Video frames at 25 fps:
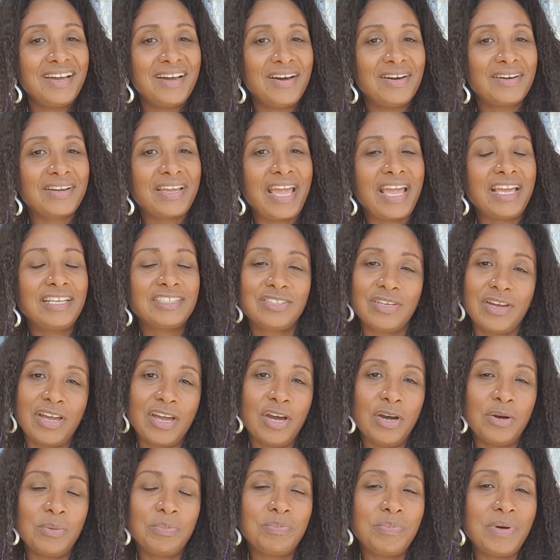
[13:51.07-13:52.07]
Okay, so I
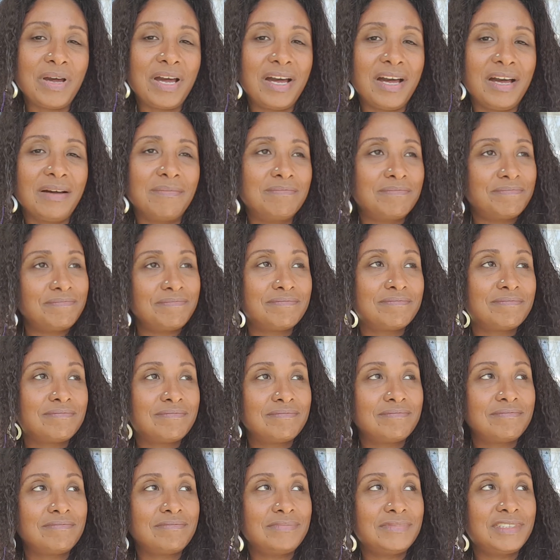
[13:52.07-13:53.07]
hope
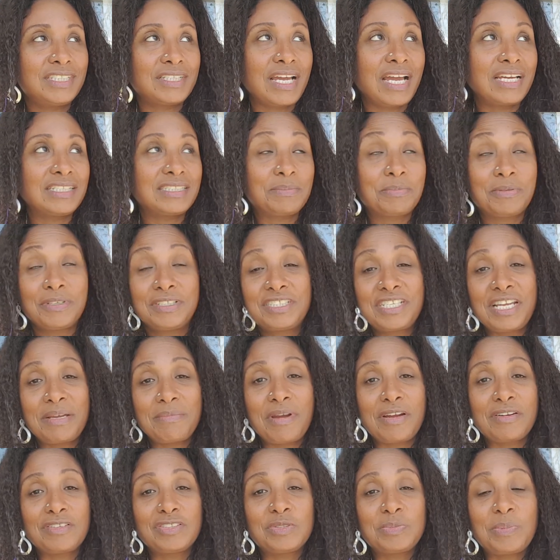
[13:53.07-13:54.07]
you guys appreciate
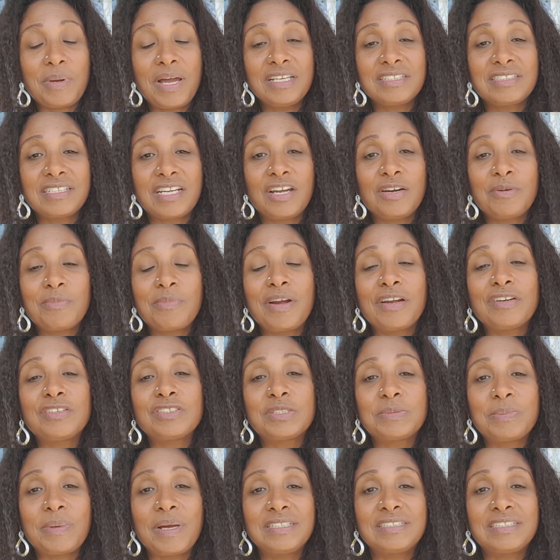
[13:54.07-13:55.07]
my response, and I hope my
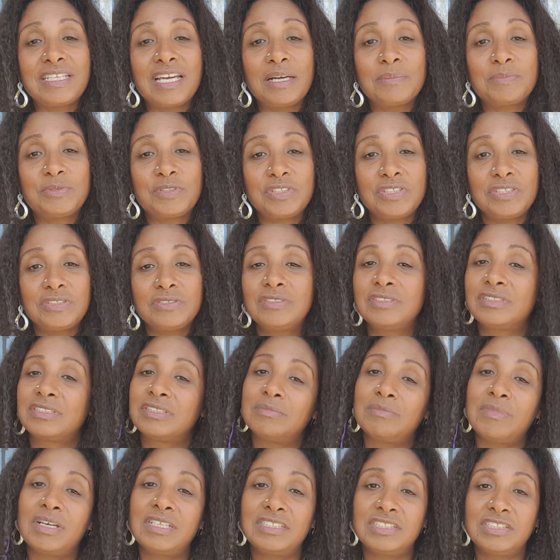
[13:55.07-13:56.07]
response helps you as
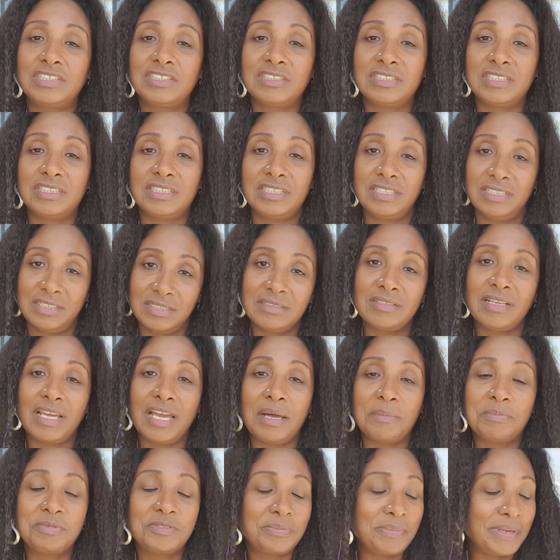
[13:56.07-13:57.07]
much as it
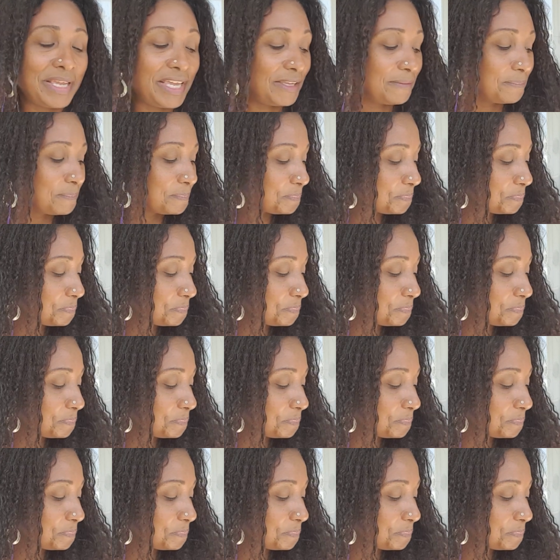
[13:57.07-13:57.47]
helped me.